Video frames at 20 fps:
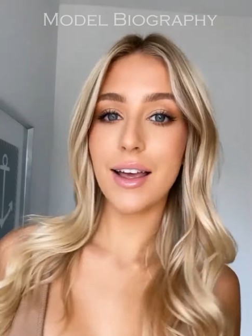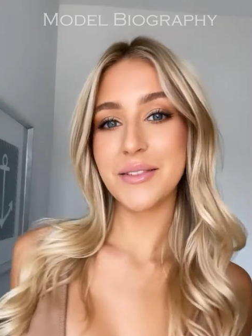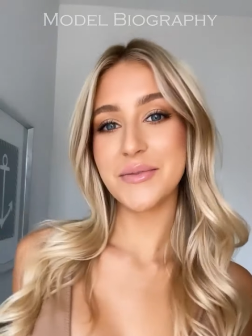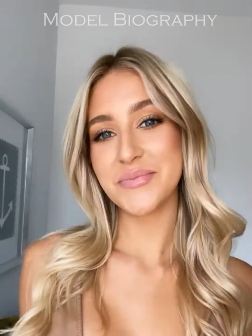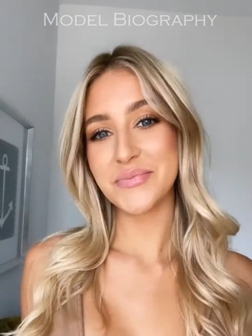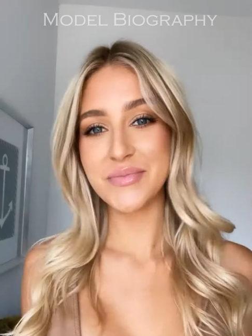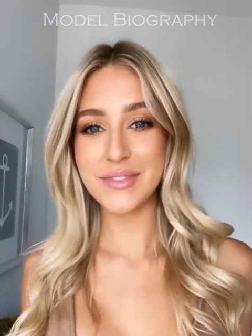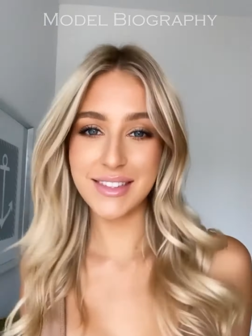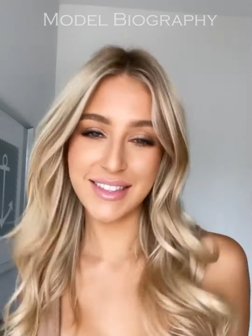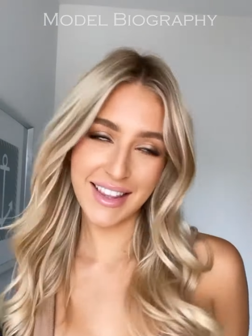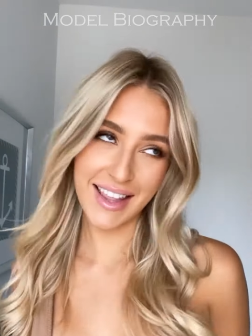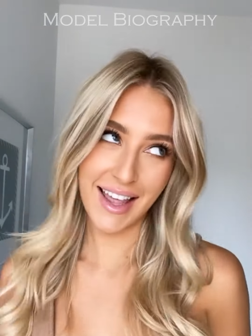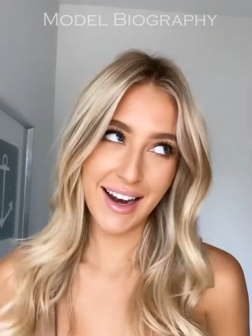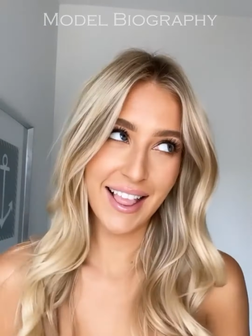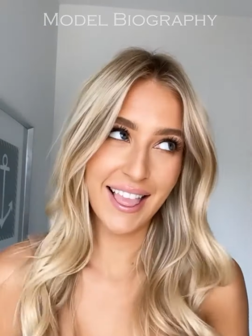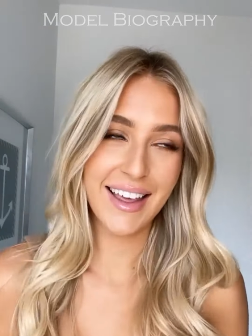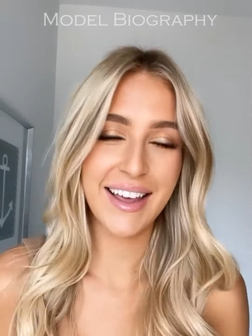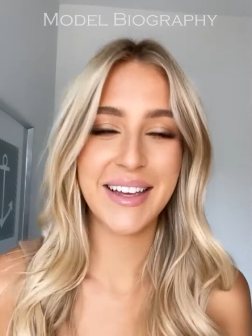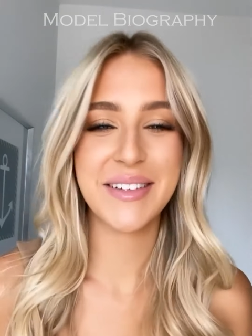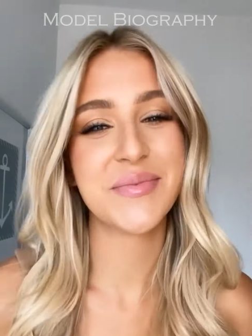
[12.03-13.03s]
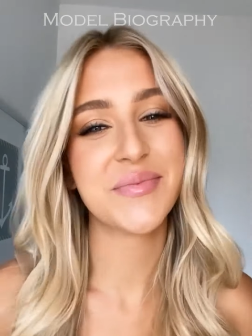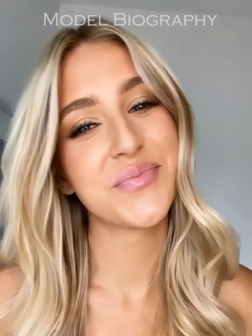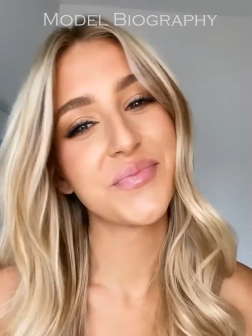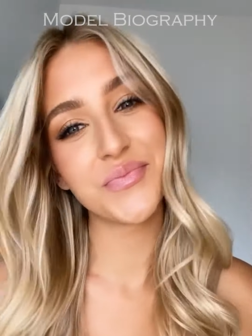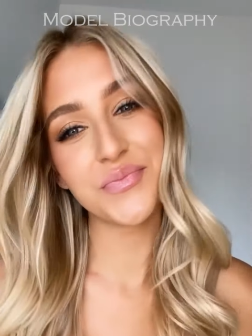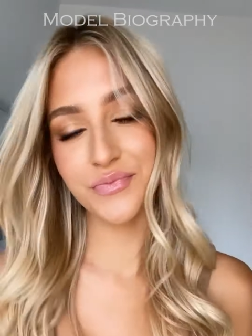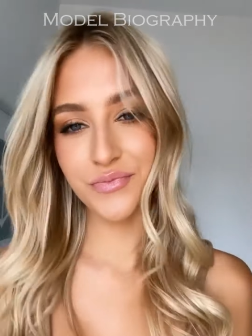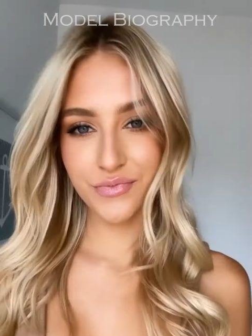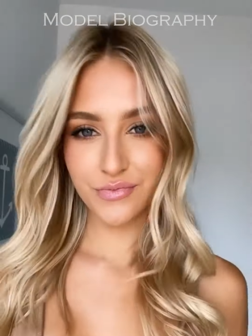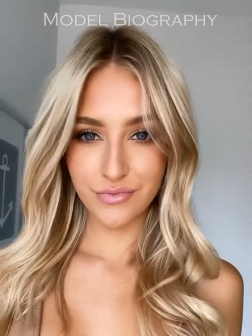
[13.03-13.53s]
For those new here,
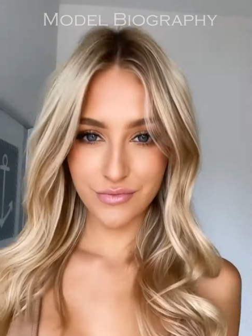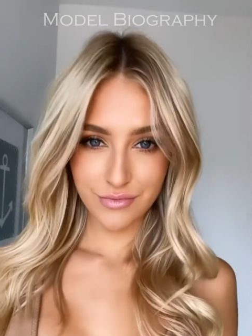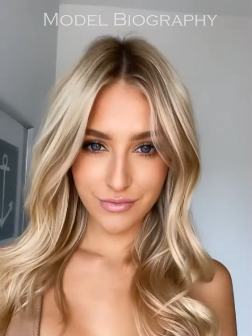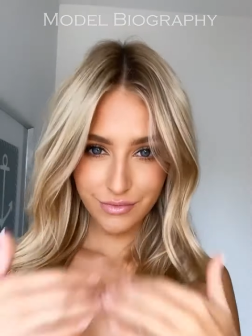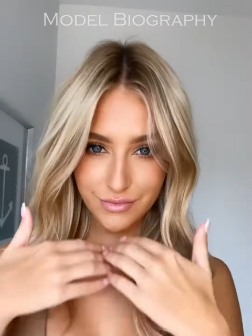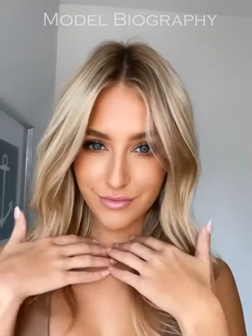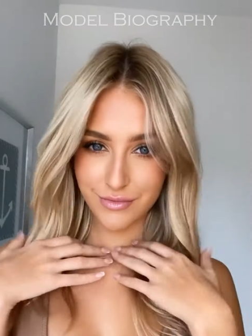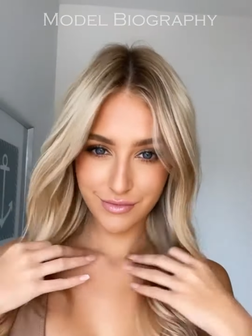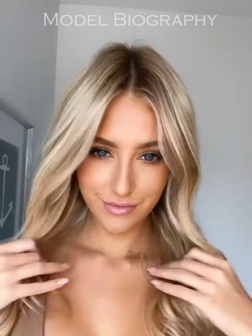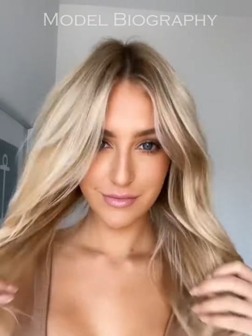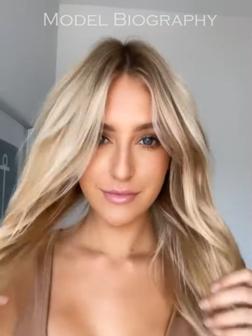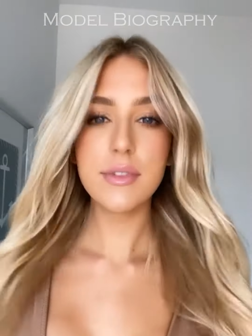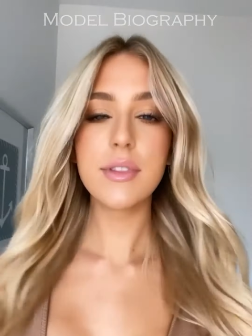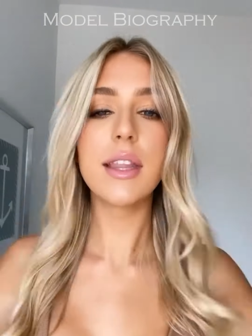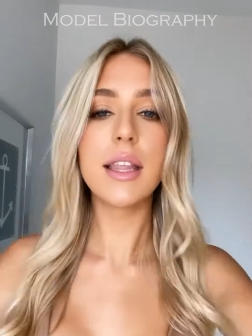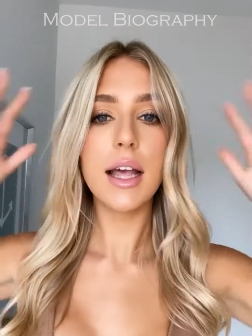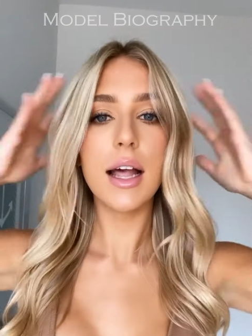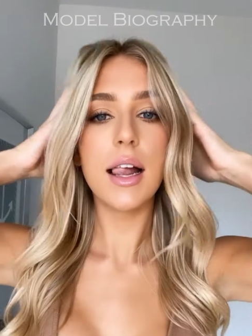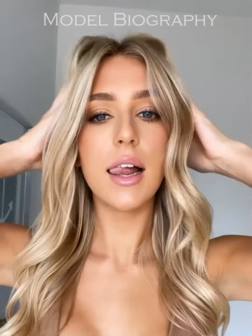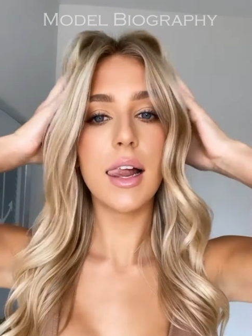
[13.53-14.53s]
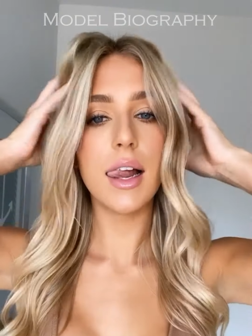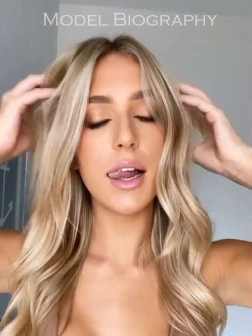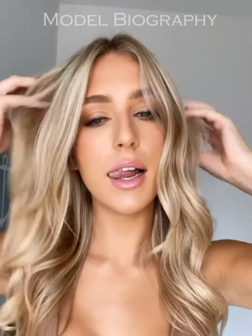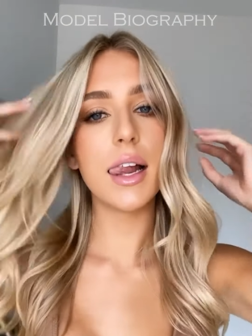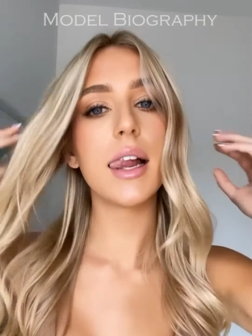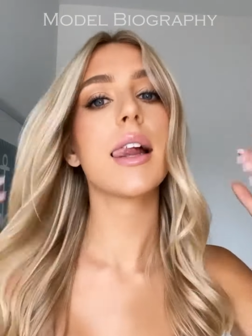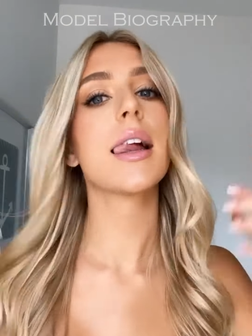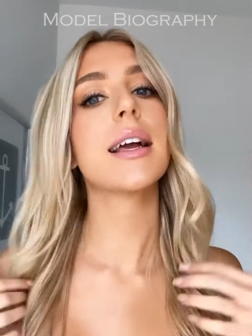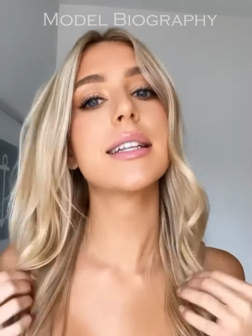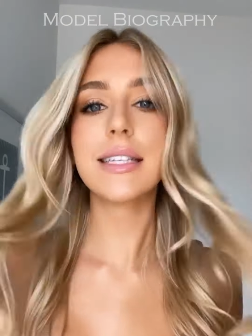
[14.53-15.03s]
don't forget to like,
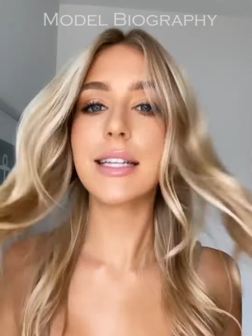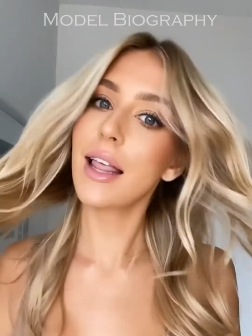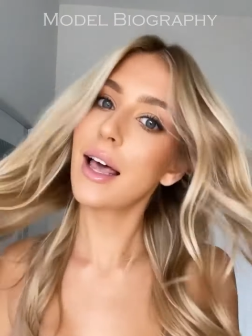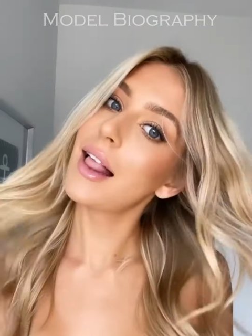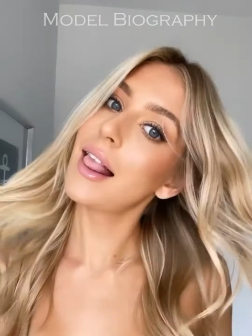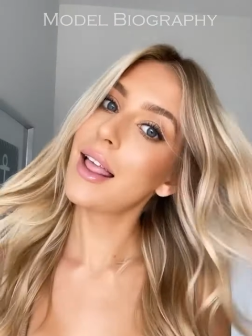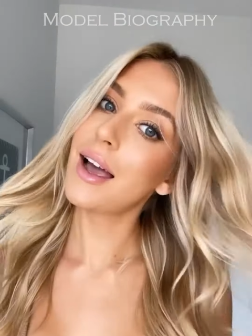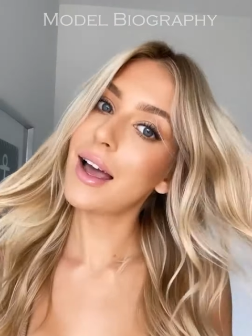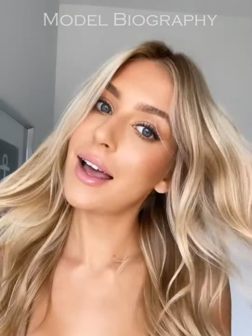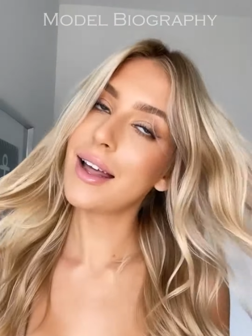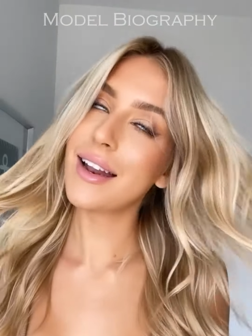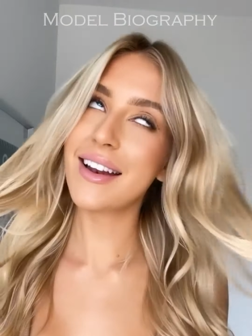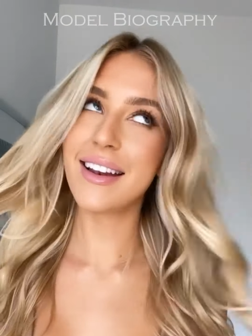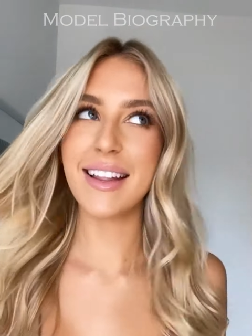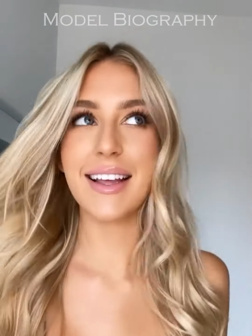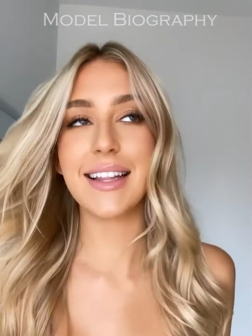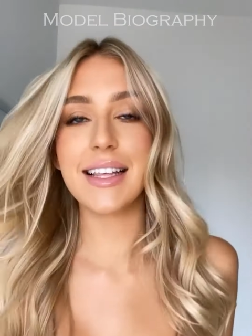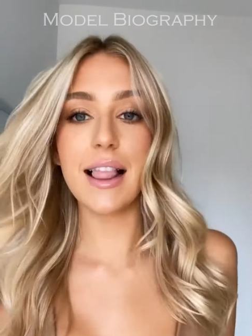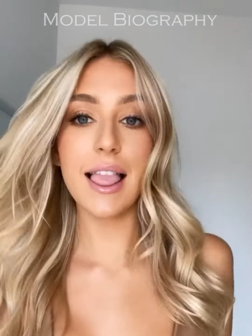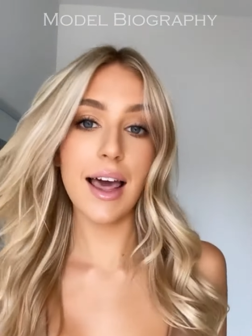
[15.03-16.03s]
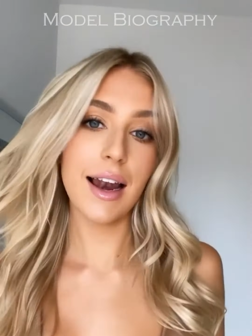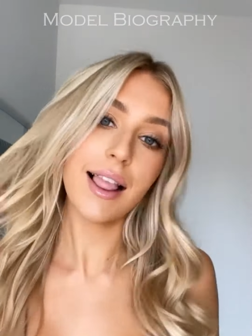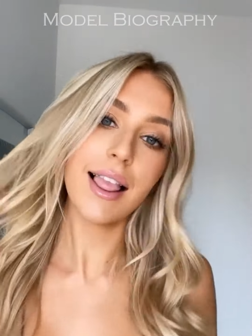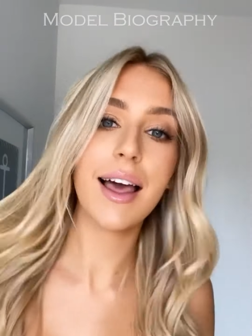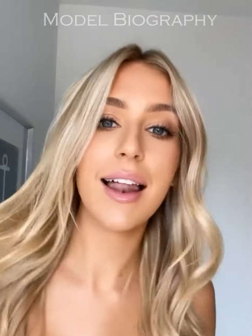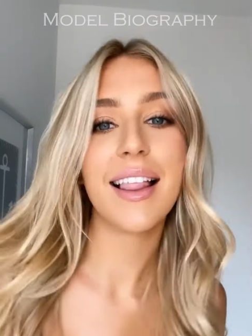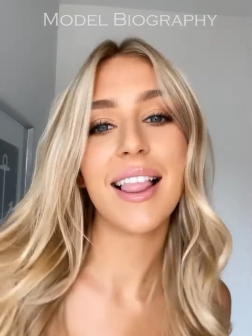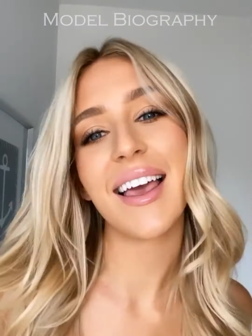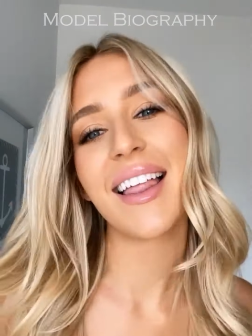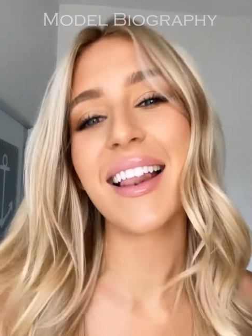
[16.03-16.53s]
comment, and subscribe for more
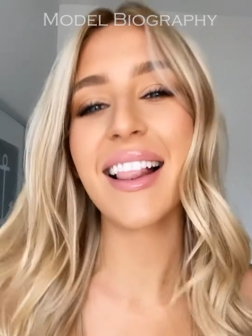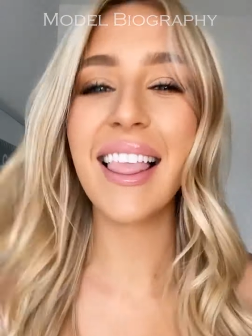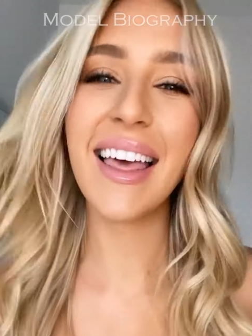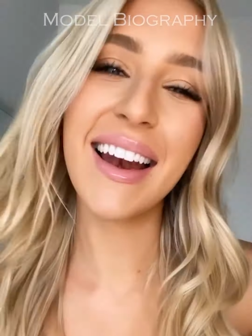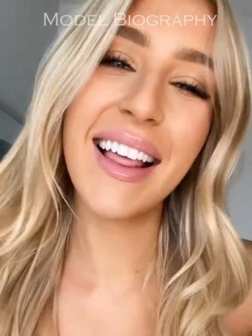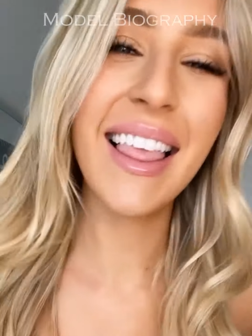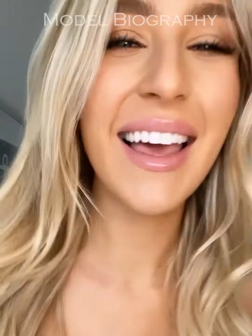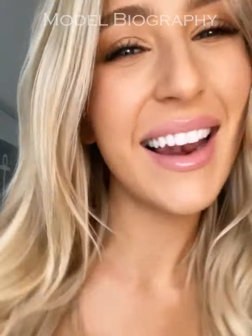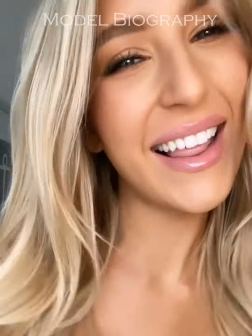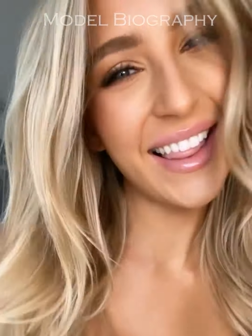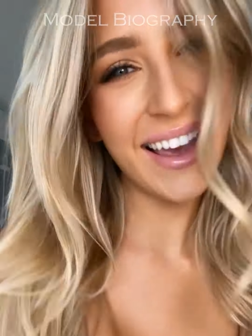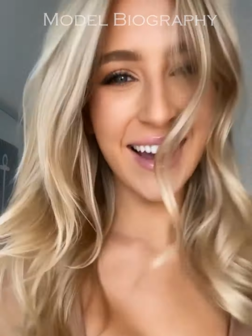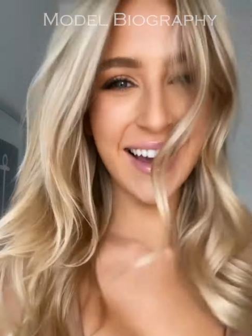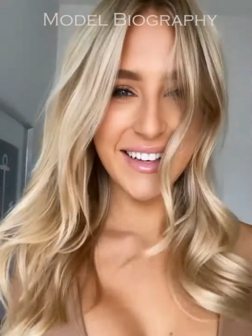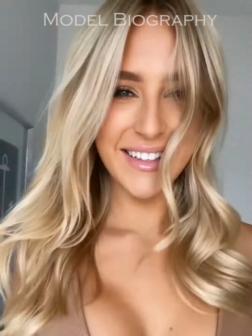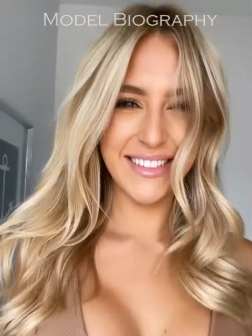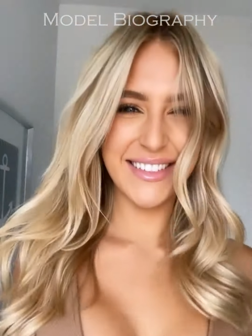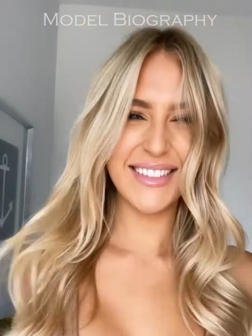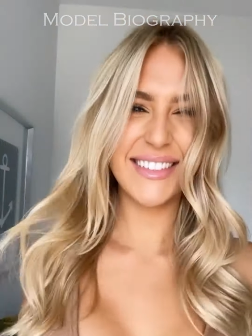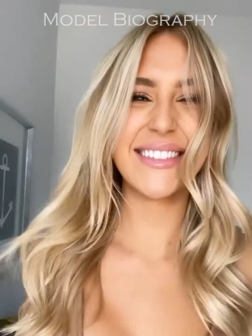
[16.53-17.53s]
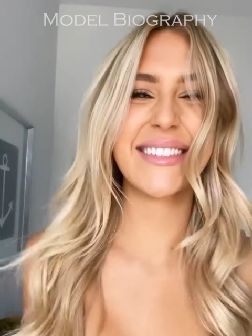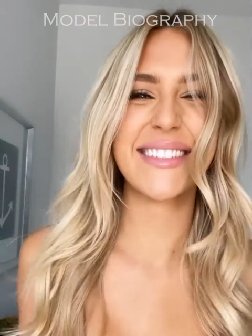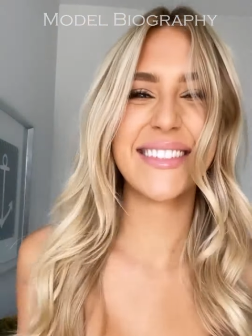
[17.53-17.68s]
fascinating social media